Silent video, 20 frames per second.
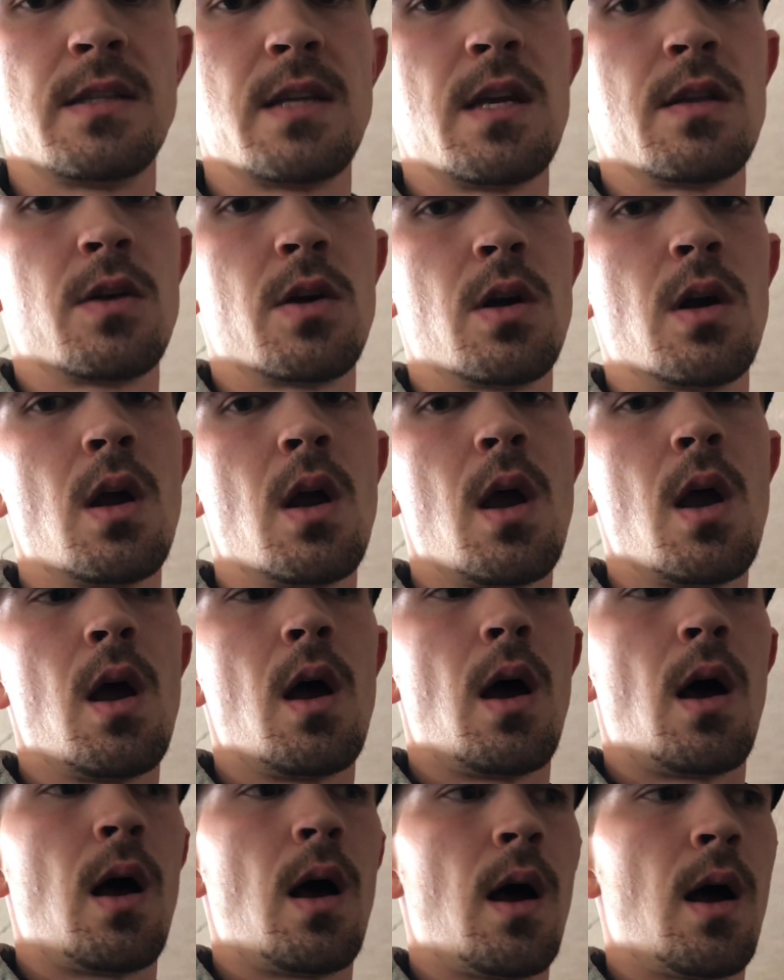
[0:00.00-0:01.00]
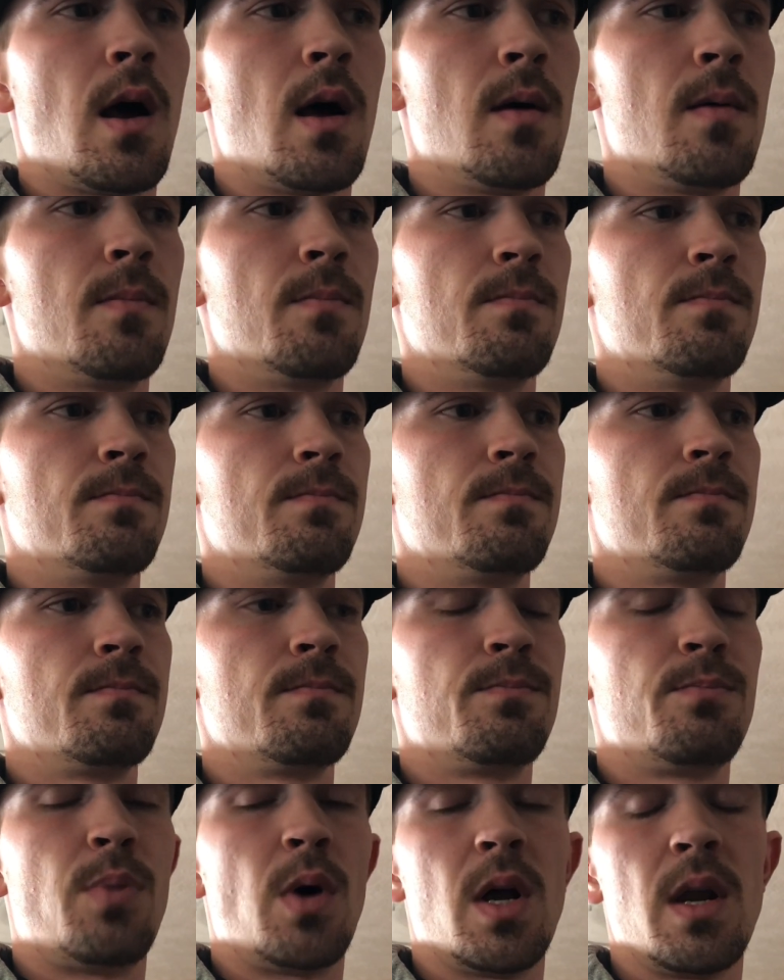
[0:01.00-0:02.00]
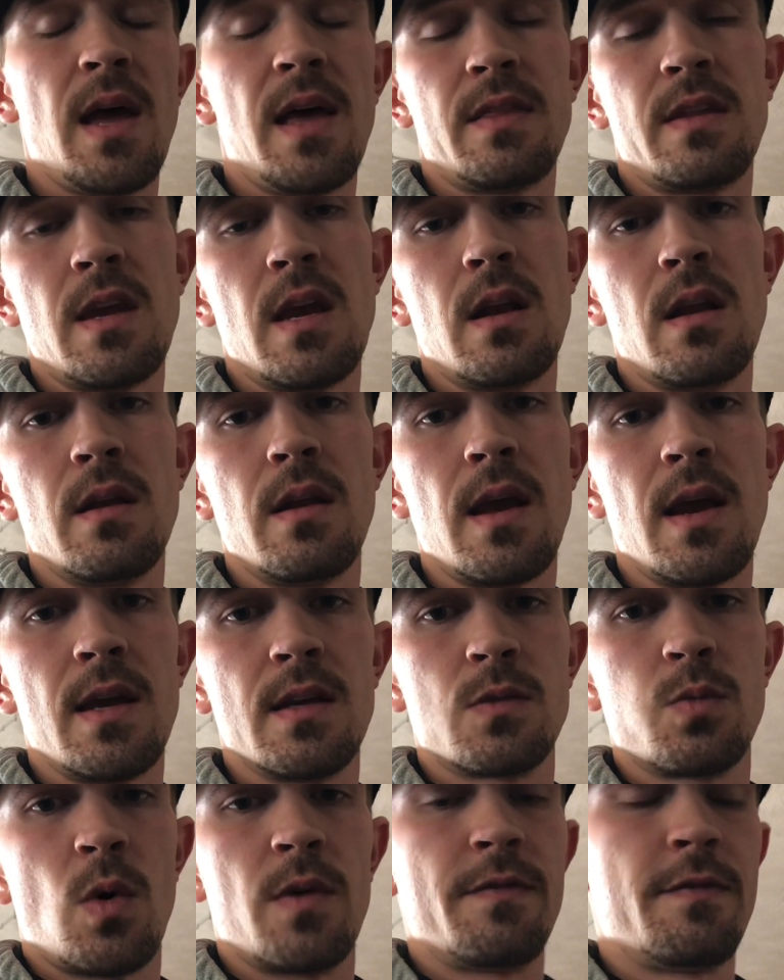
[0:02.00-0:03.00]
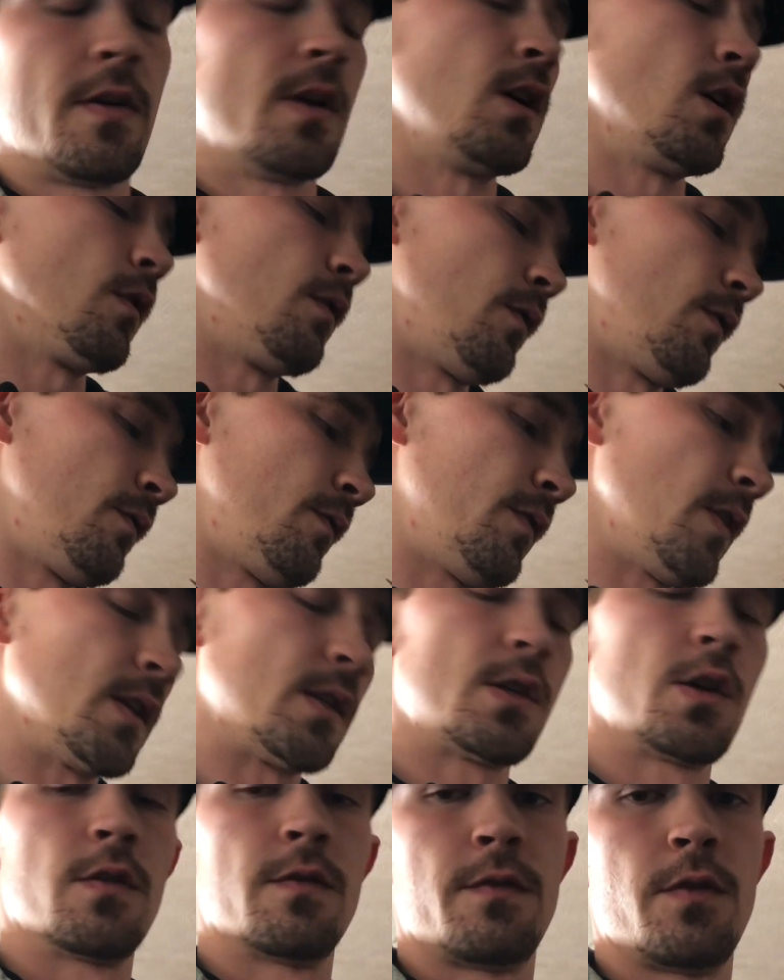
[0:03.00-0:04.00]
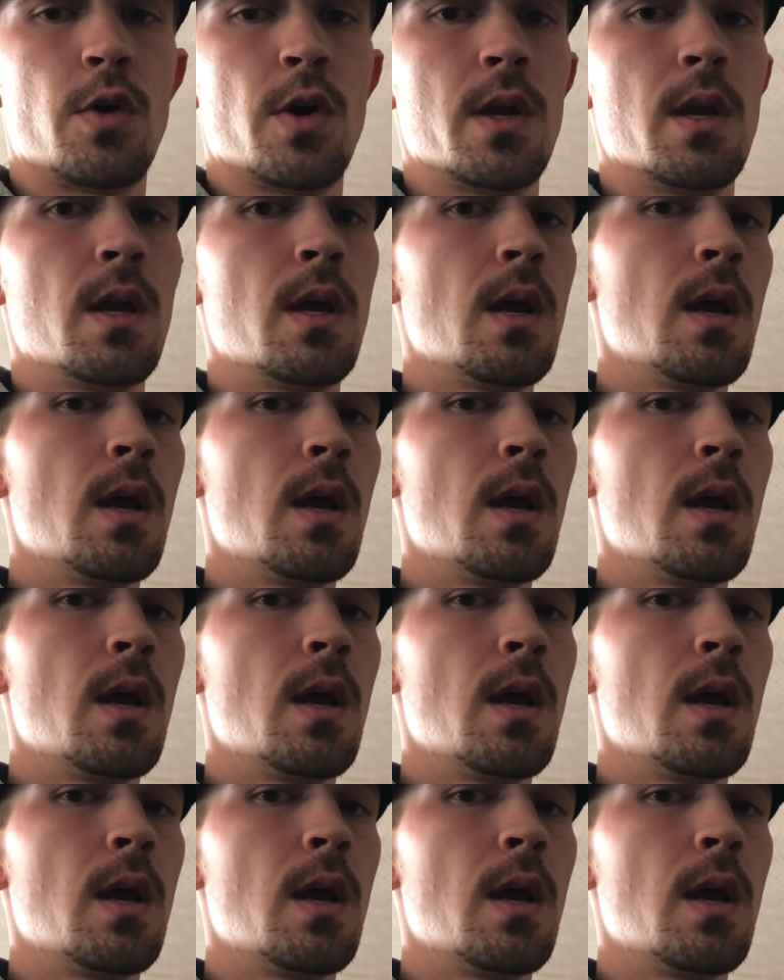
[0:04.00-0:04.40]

either, but at the end of the day, it's what fits your foot.